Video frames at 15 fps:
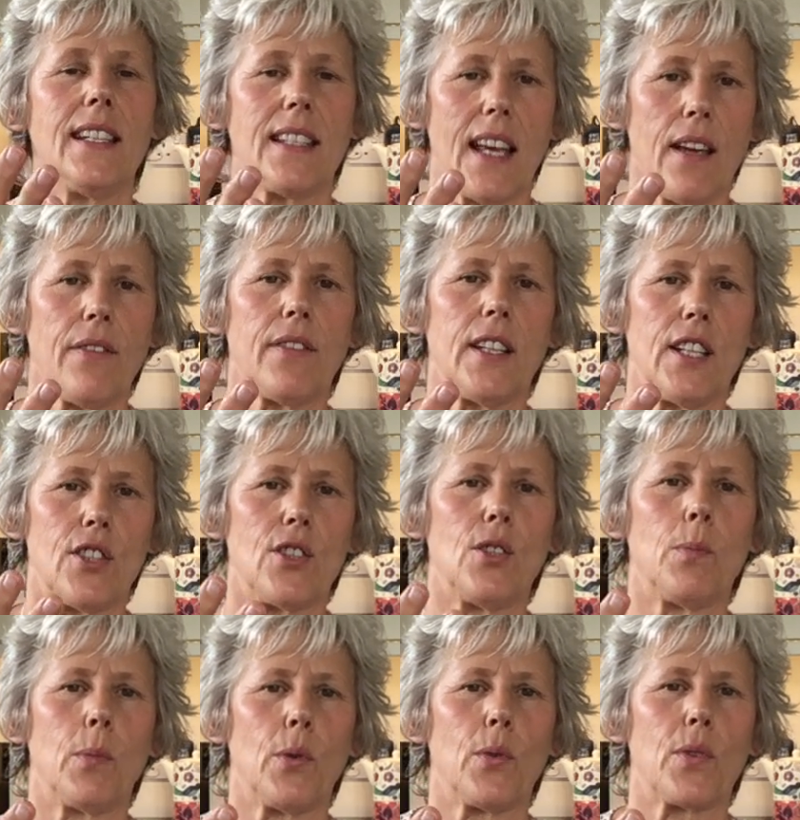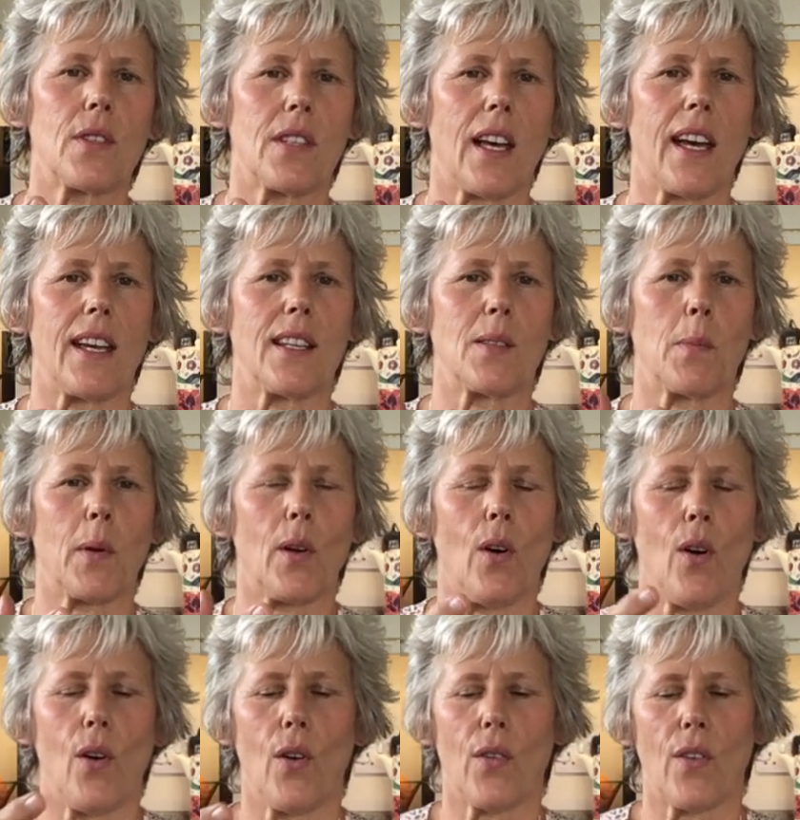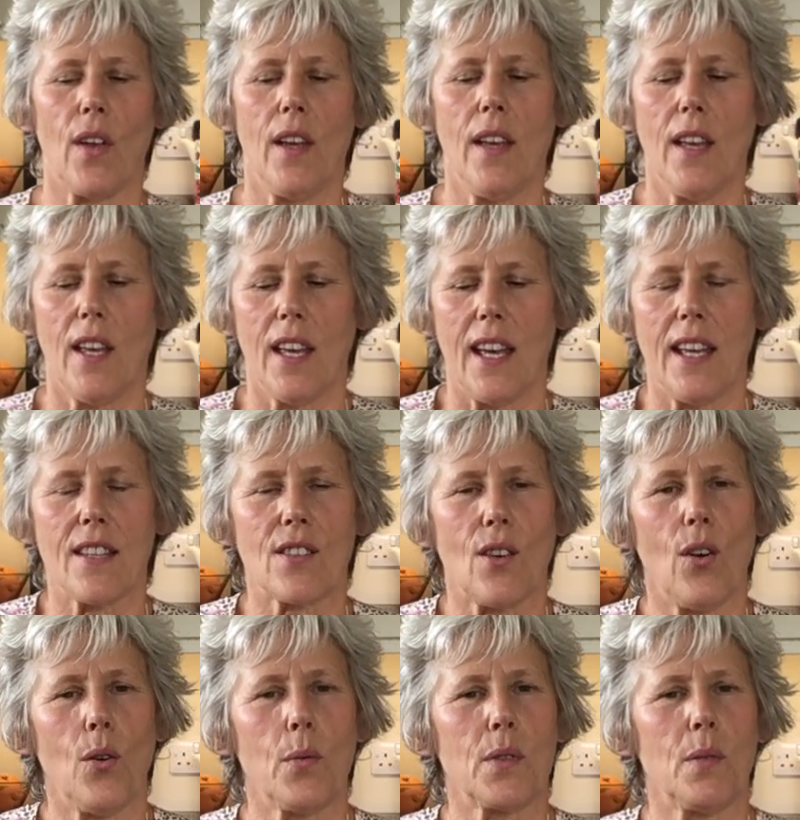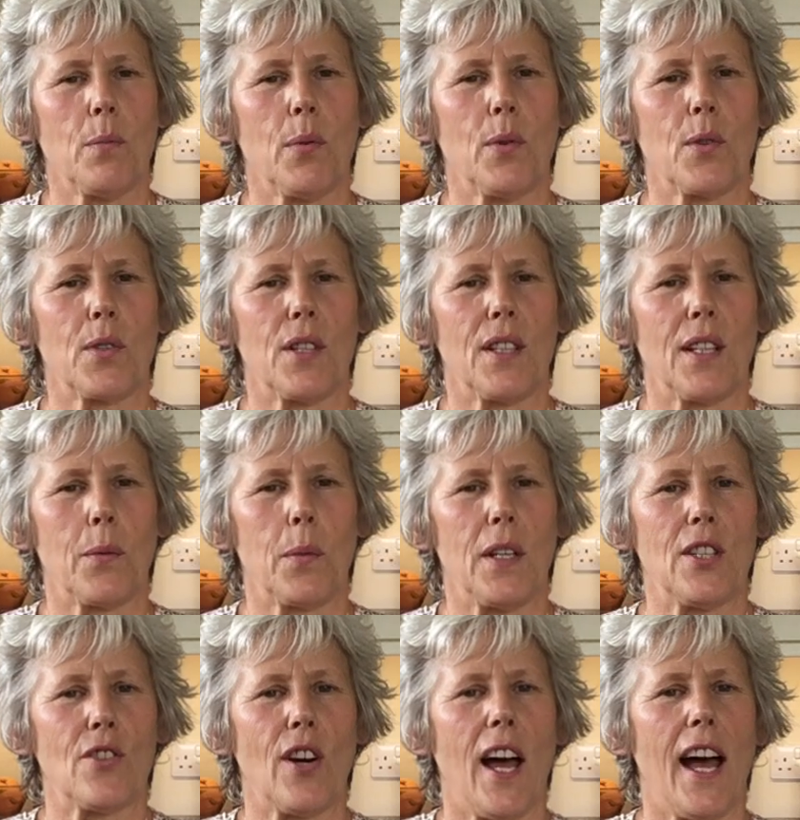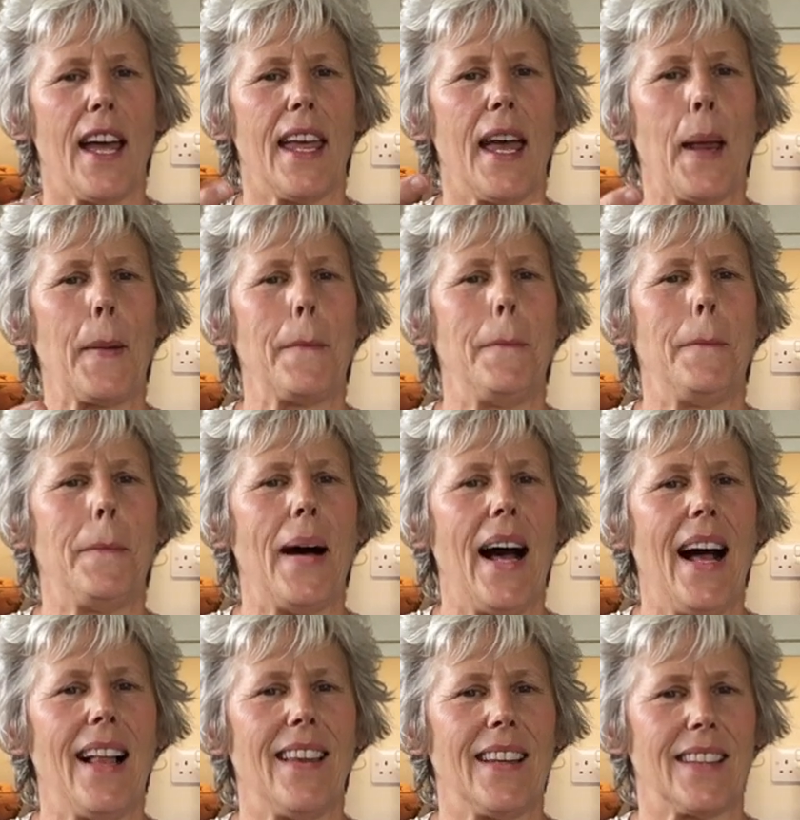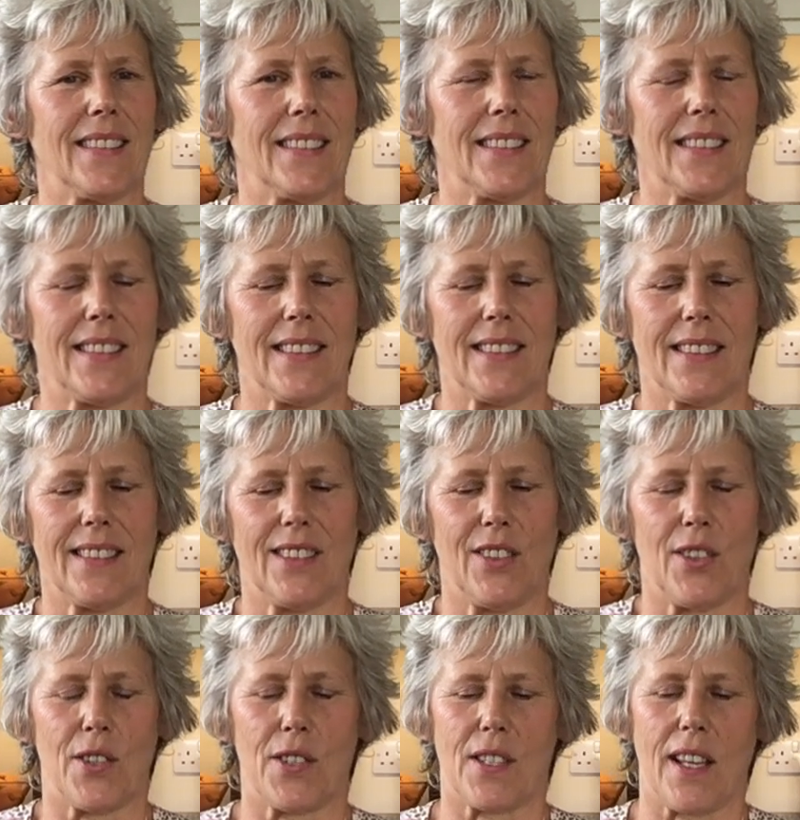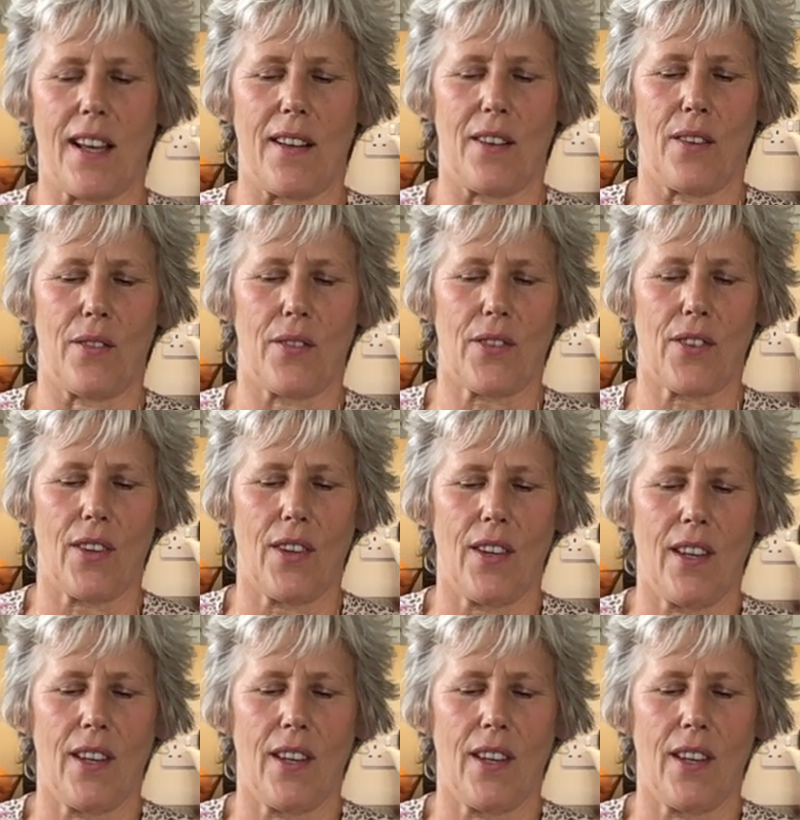Definitely do both sides, because it's always important that we try and balance ourselves.